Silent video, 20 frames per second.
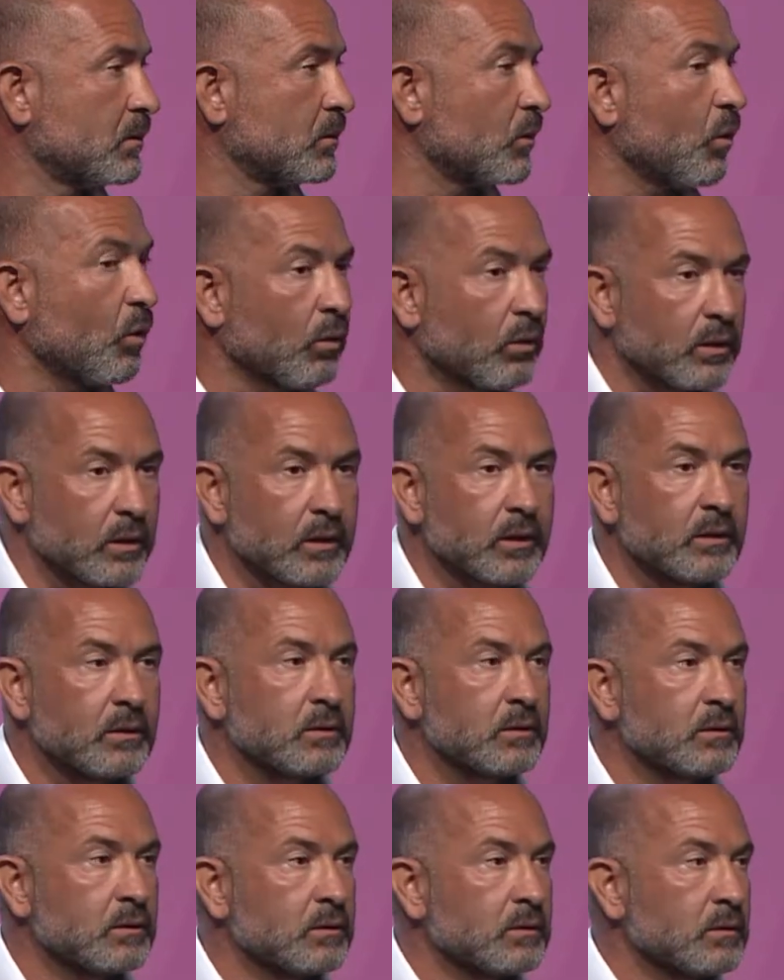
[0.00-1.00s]
Or
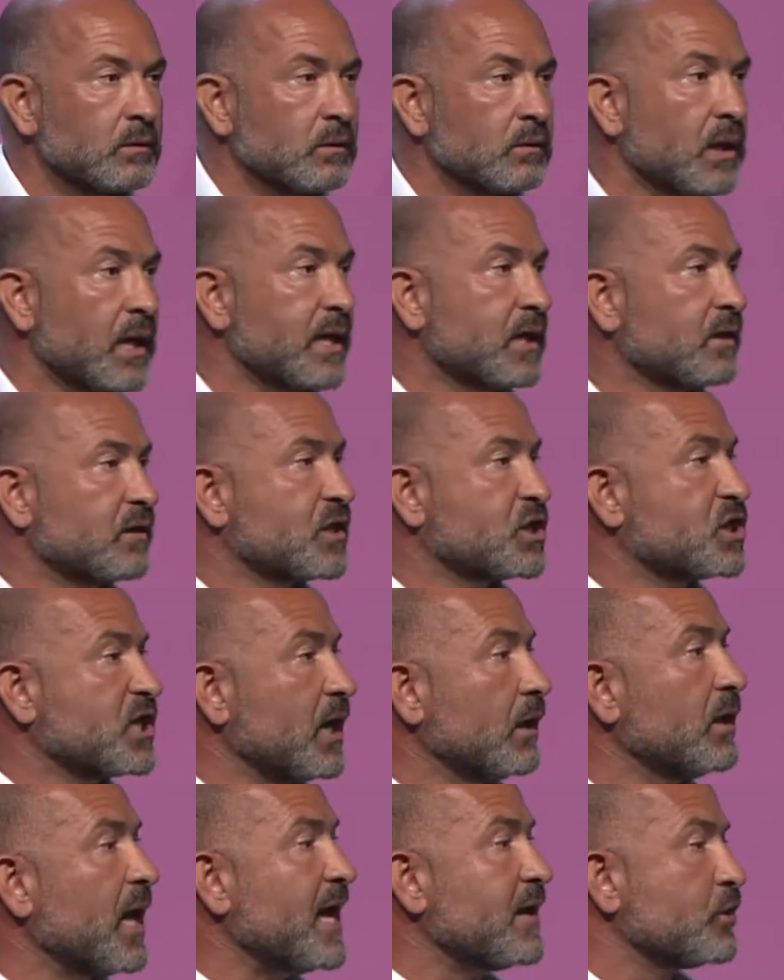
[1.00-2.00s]
like the
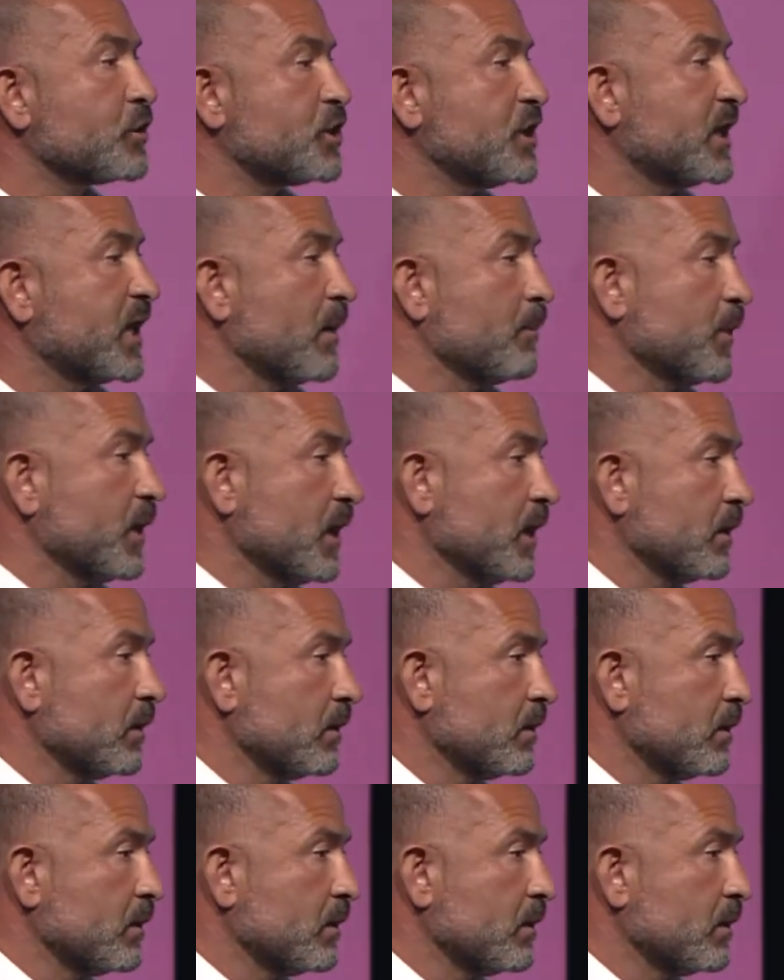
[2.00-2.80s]
Shell Energy Company,